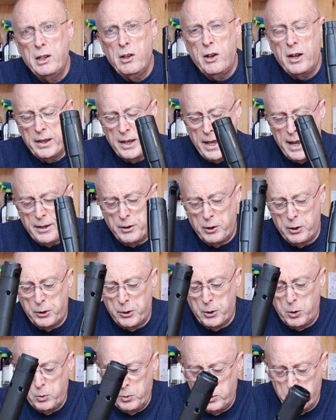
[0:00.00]
liked that, and I
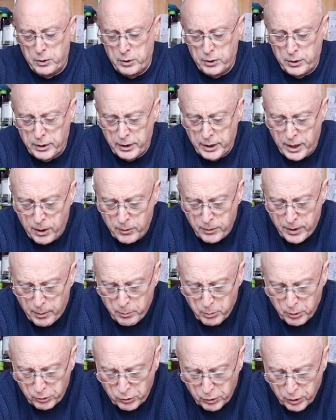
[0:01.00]
thought, you know,
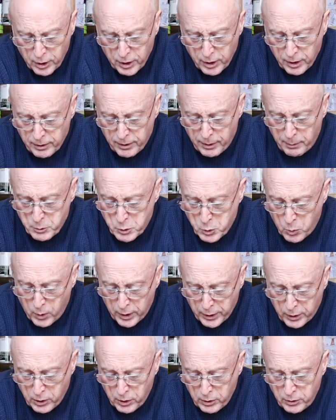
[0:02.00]
that was
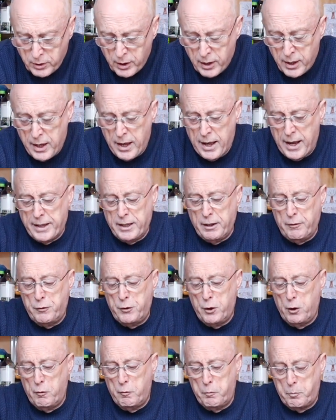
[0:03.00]
quite good. And if
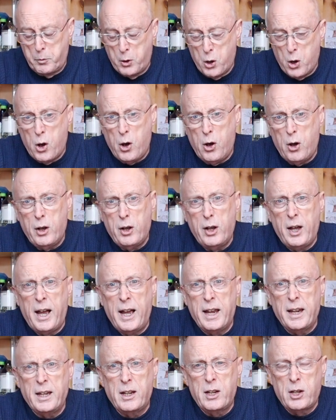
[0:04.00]
you've got
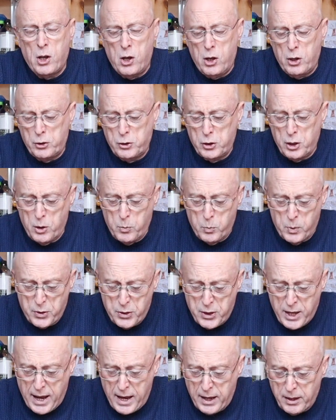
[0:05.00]
a Karcher
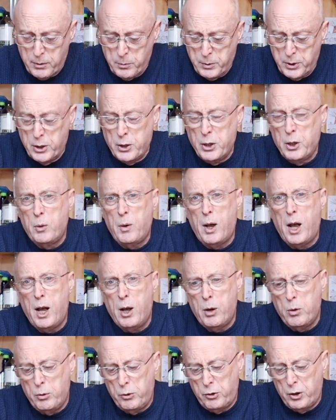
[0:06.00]
with a new
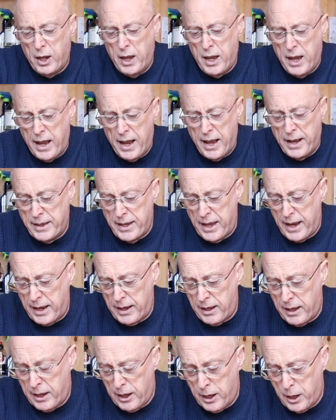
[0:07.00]
hose and
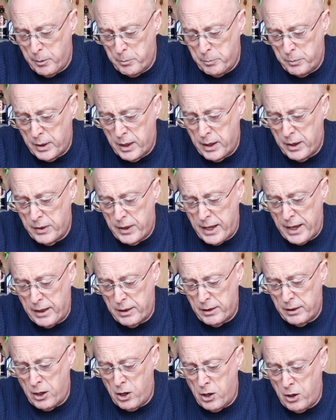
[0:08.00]

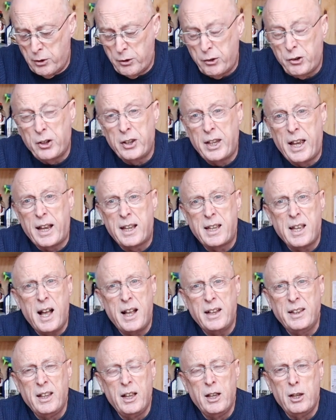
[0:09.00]
that lance and that
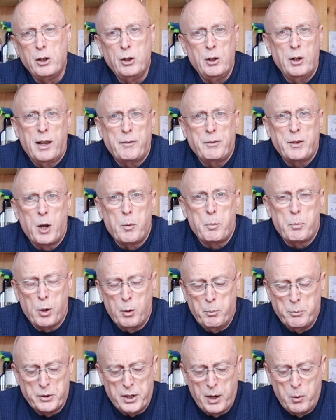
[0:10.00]
gun, you'll have no
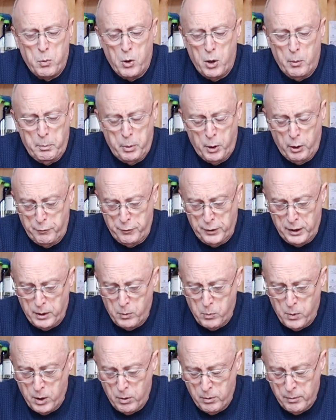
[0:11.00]
problems. They work perfectly
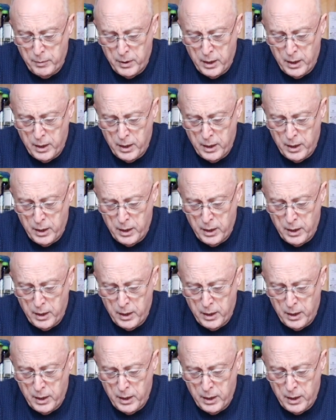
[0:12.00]
well.